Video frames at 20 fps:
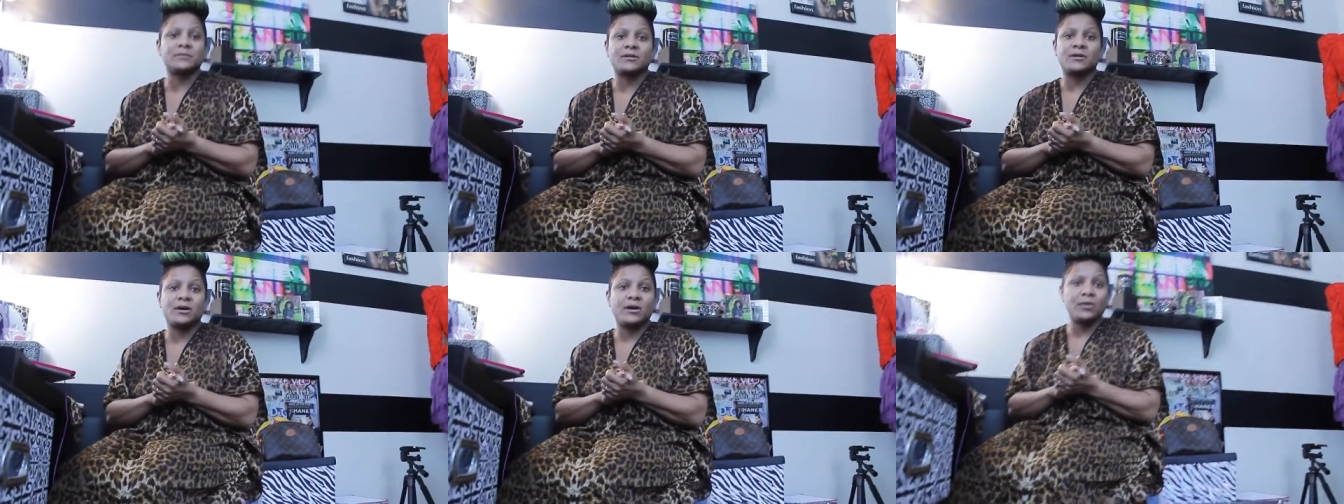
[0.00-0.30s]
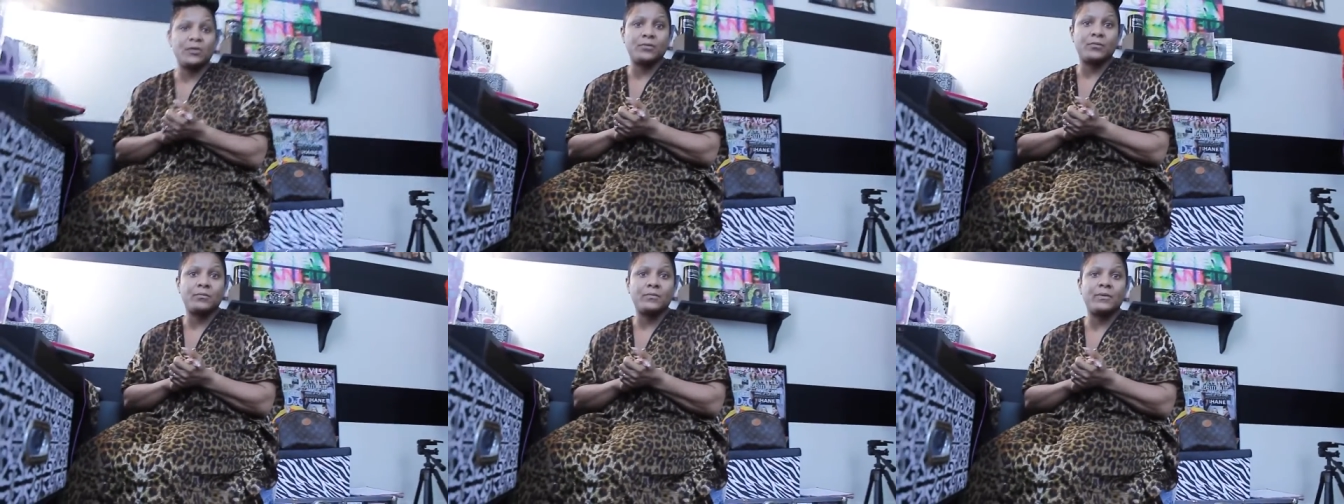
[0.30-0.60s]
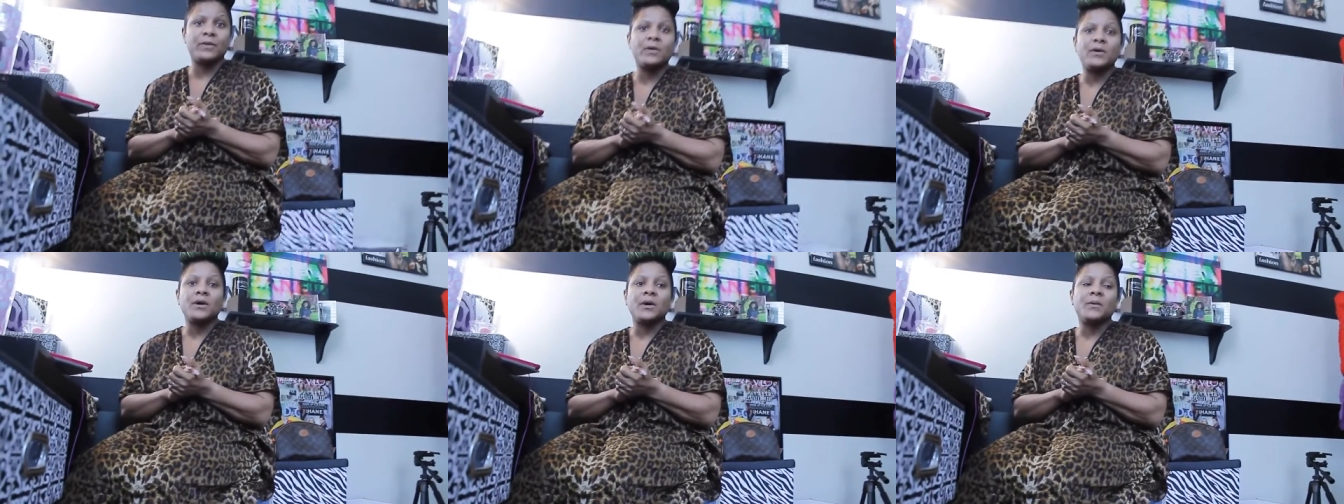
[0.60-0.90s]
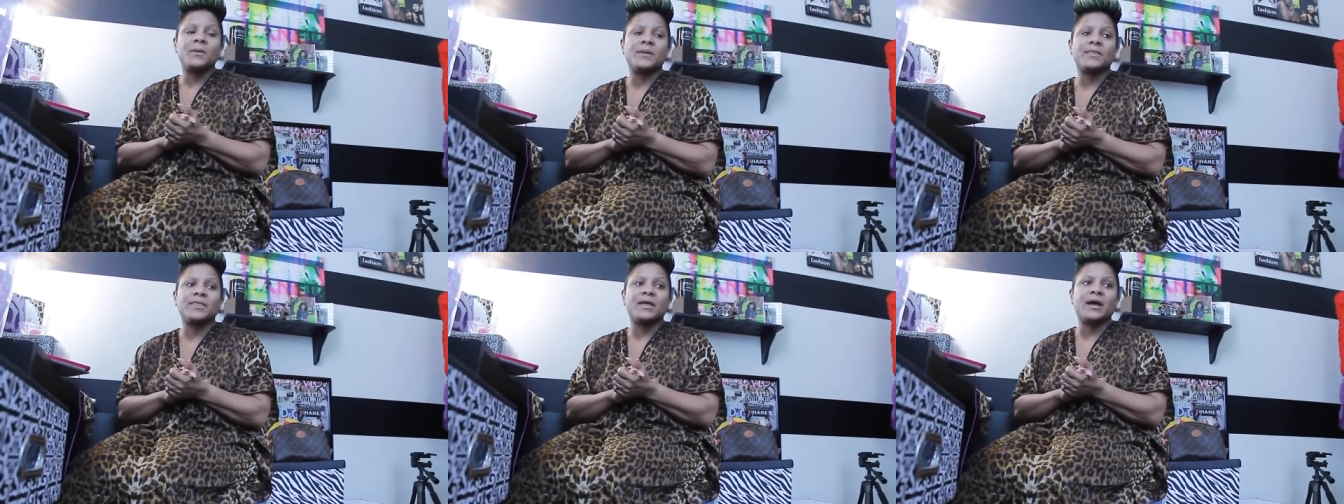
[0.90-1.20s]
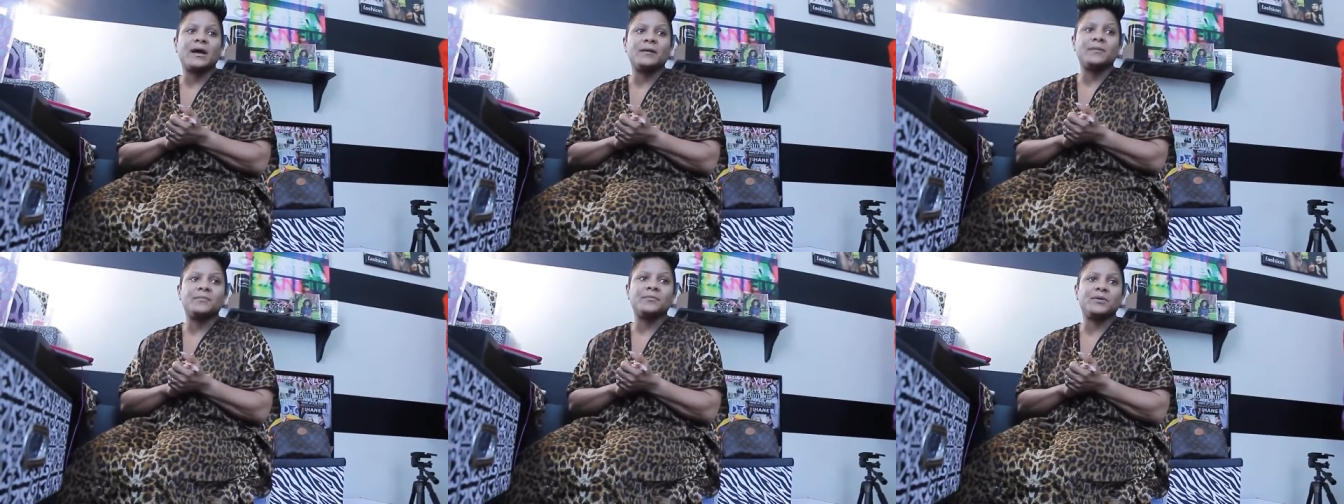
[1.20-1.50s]
to cope
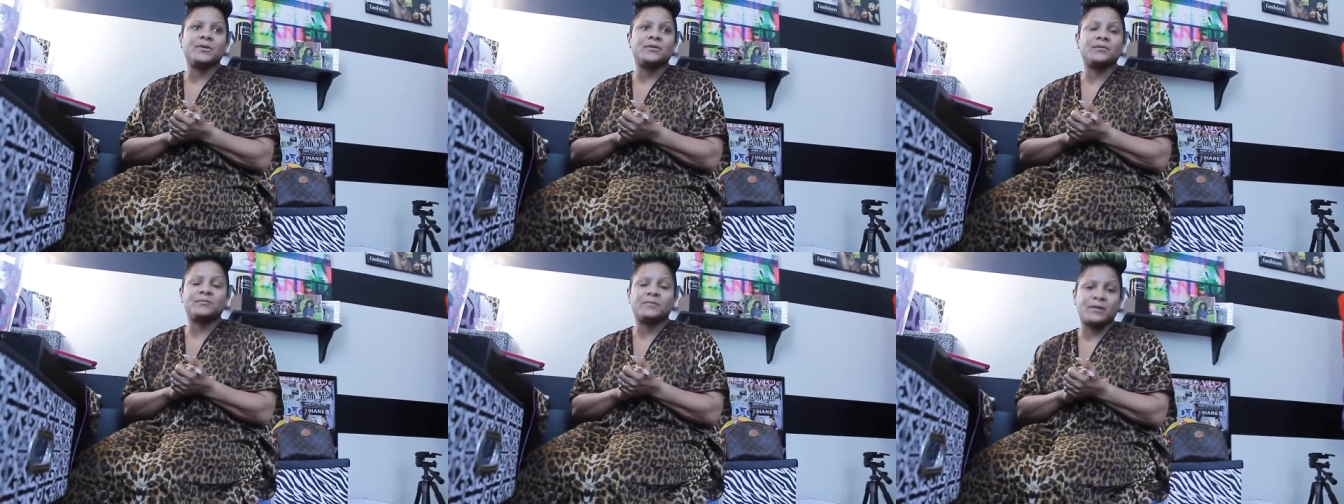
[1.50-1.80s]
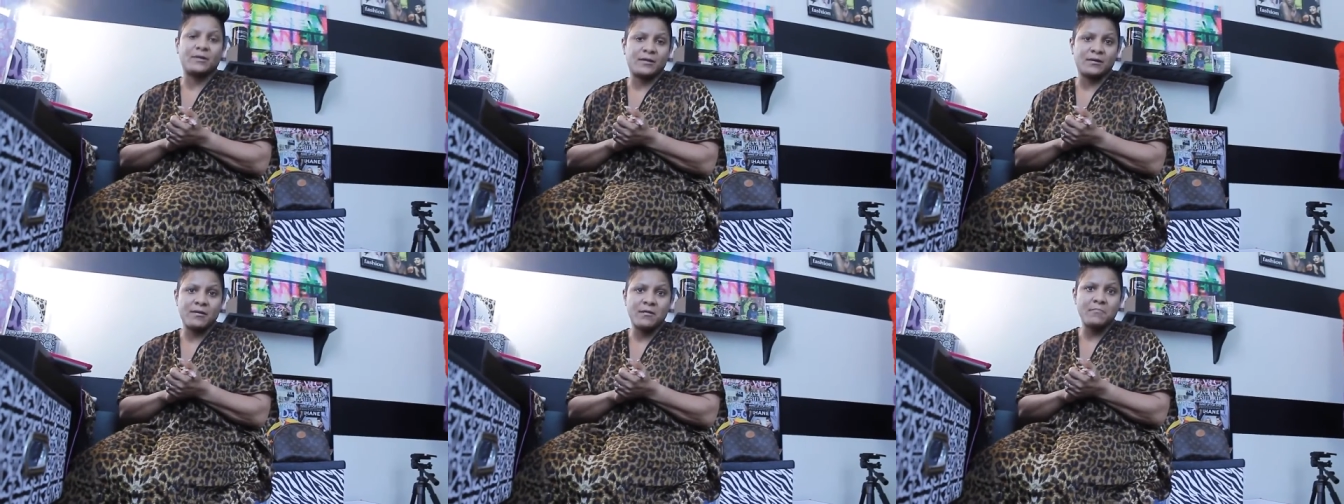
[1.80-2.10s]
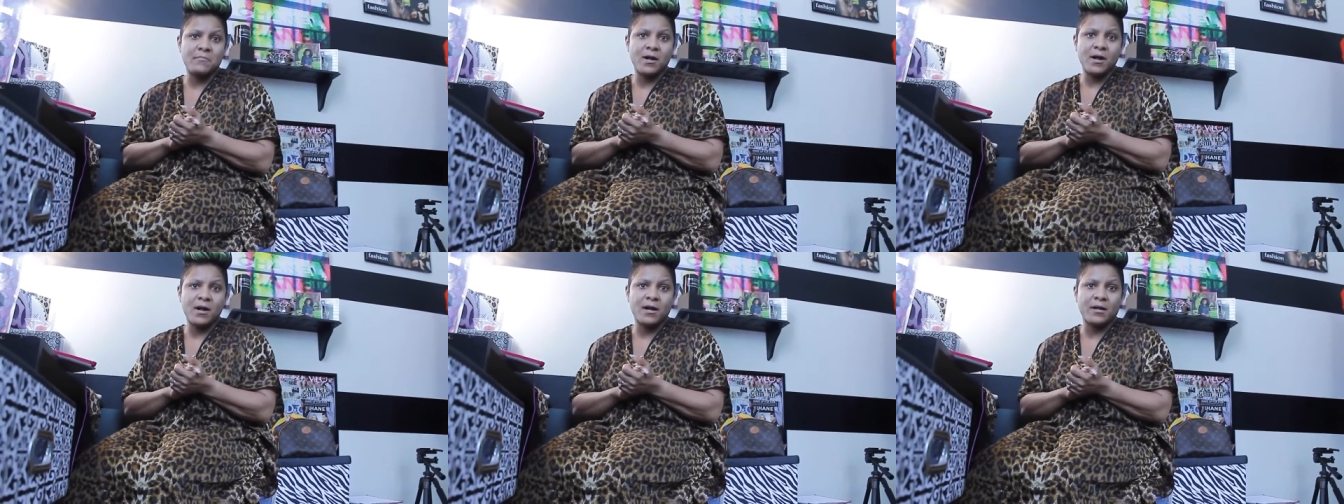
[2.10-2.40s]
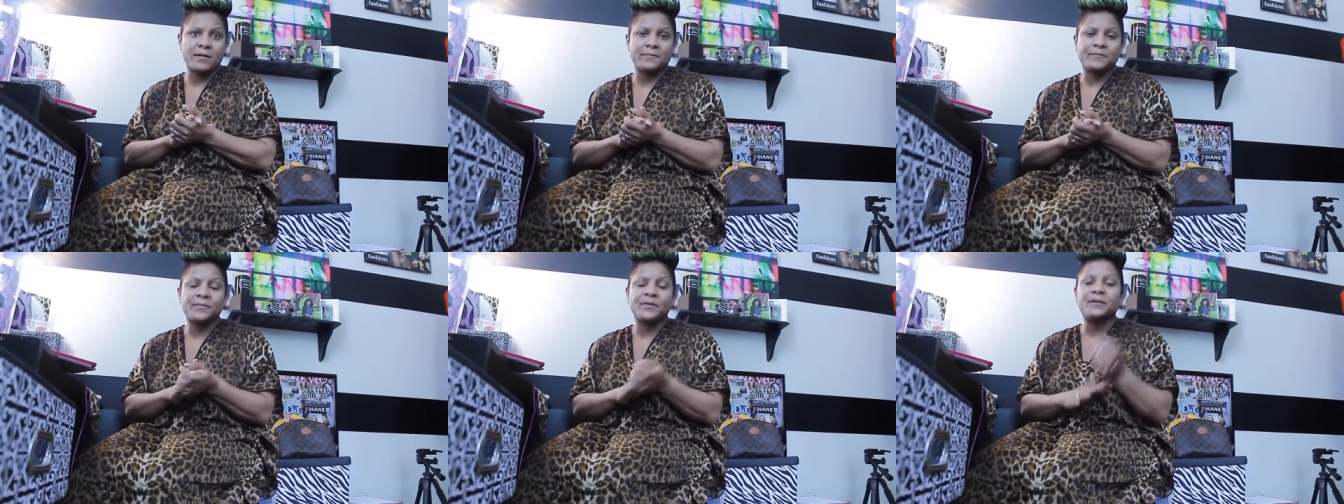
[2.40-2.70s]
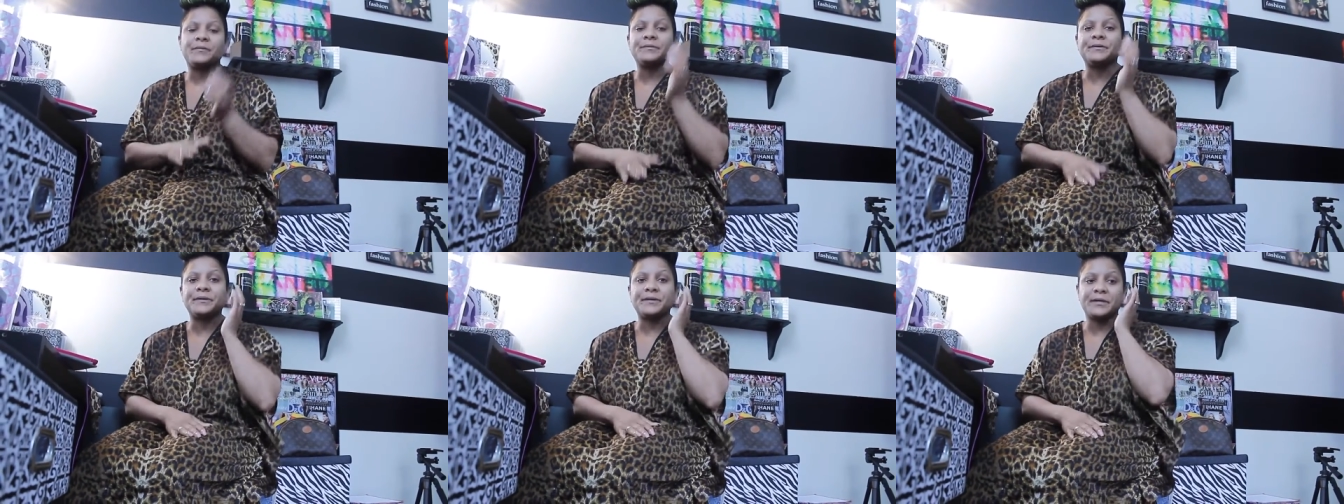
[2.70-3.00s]
without being around her mom.
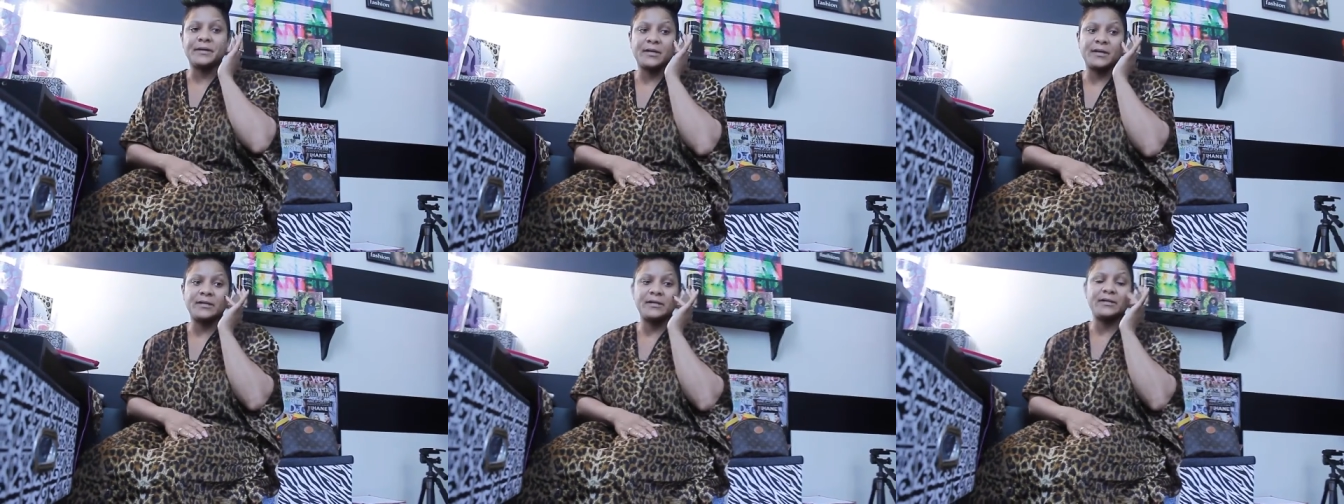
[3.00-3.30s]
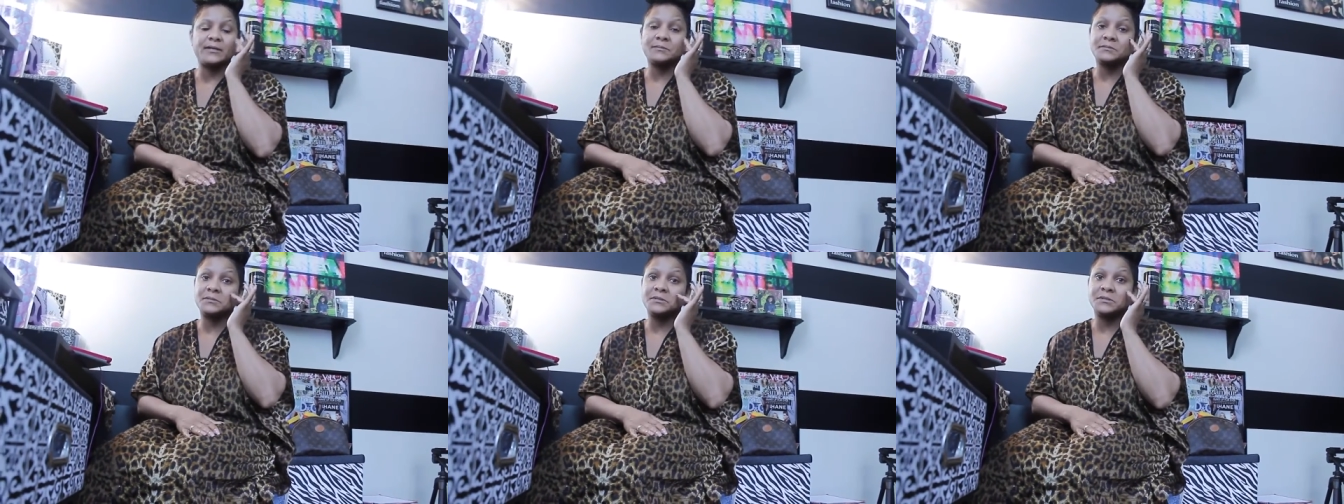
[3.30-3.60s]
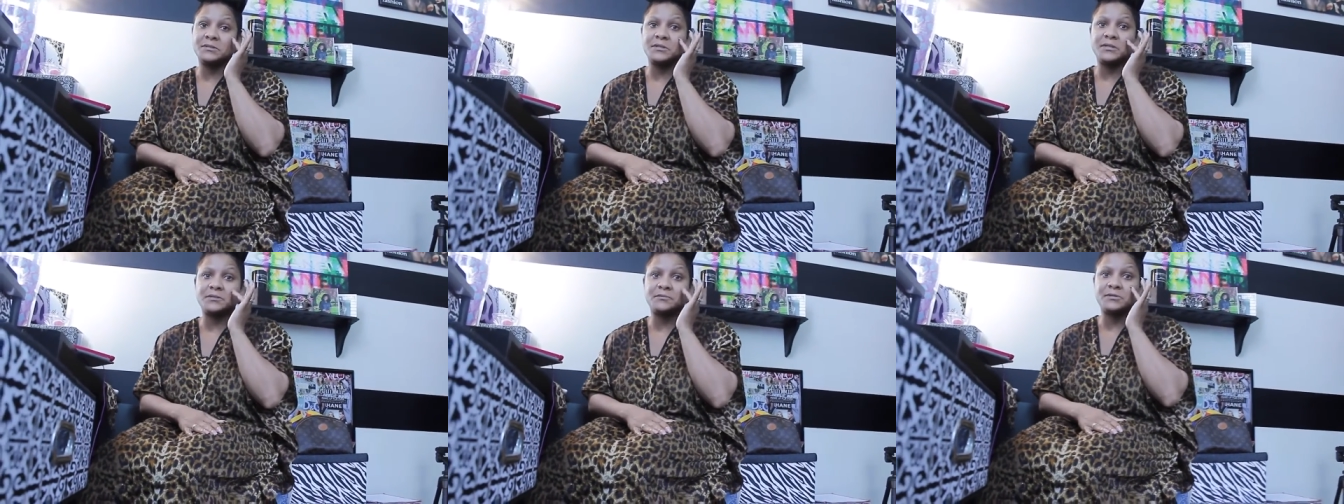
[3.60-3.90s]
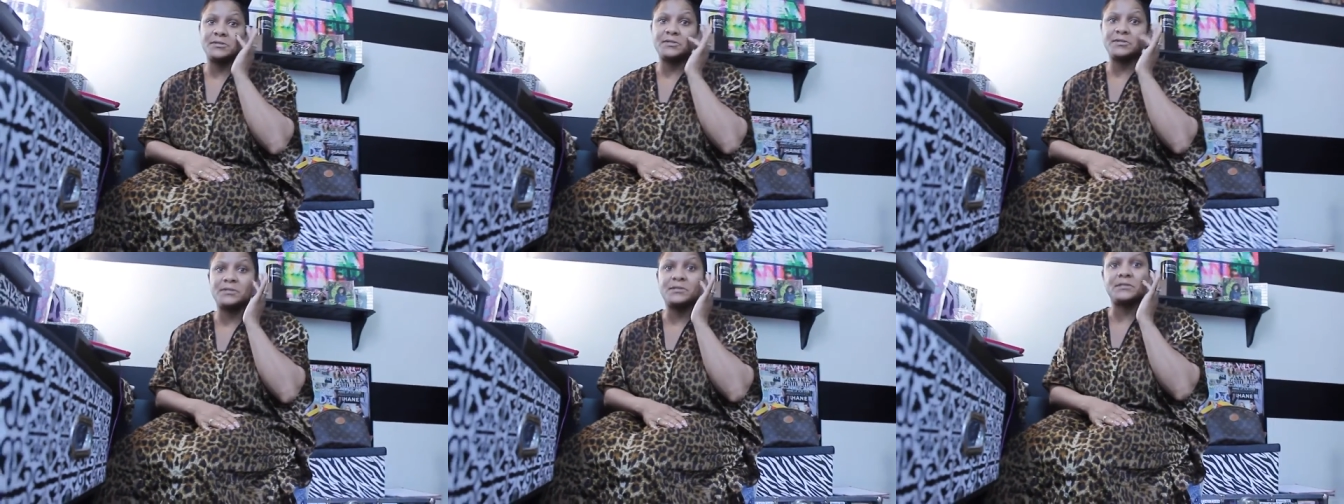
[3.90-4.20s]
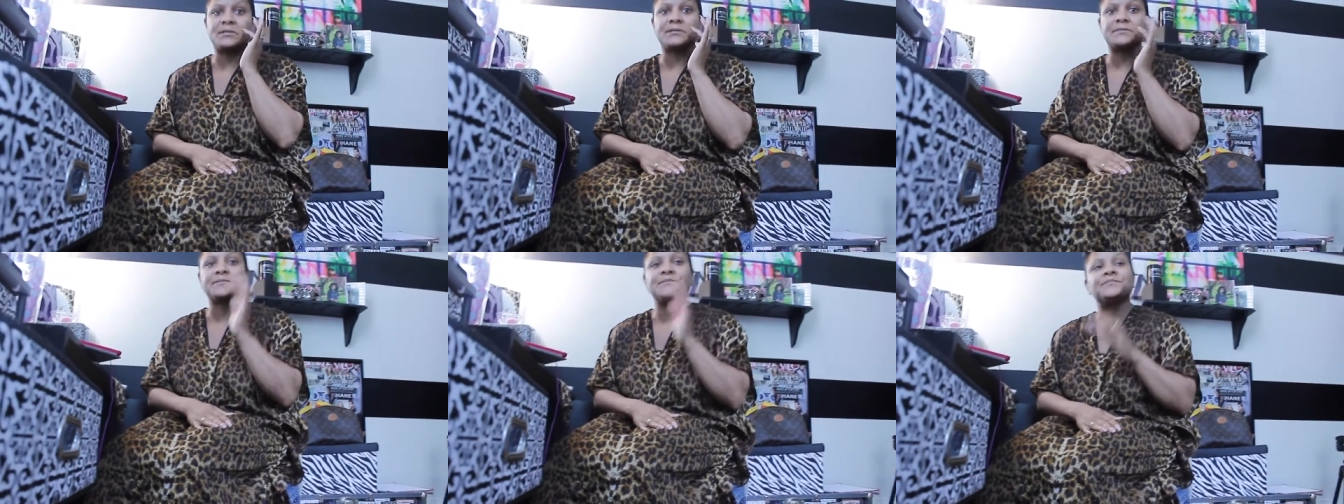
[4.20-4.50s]
Well, honey, let me just tell you what she
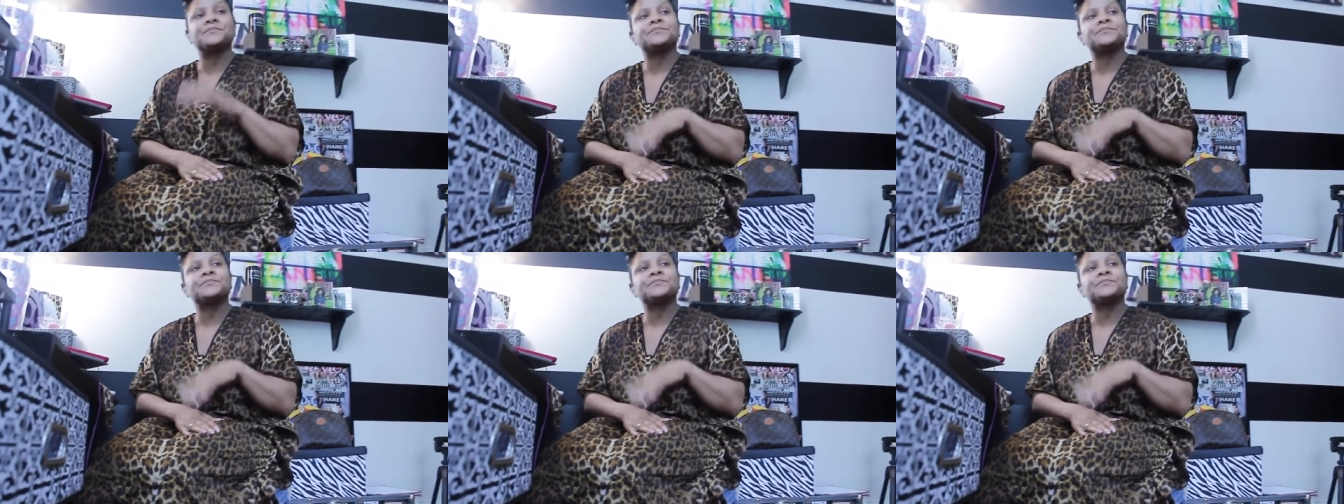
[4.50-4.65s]
did.